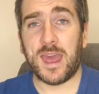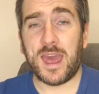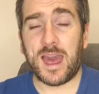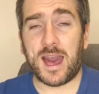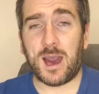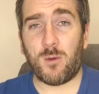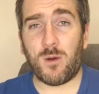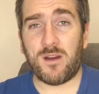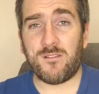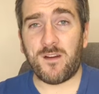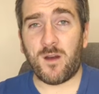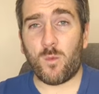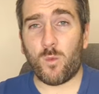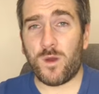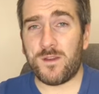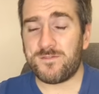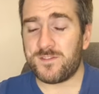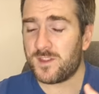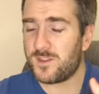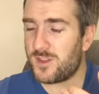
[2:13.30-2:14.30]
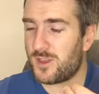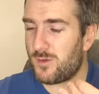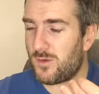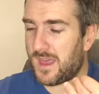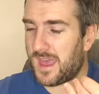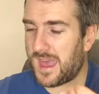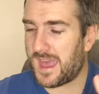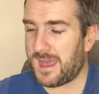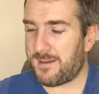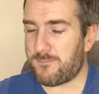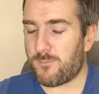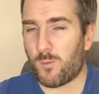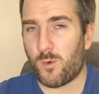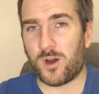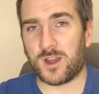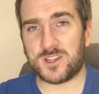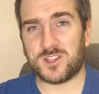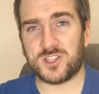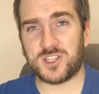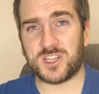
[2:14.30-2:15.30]
However, with the new
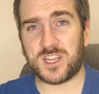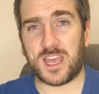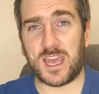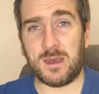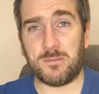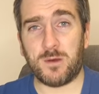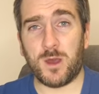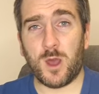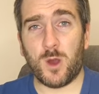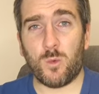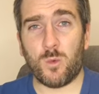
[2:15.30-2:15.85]
M1 chip,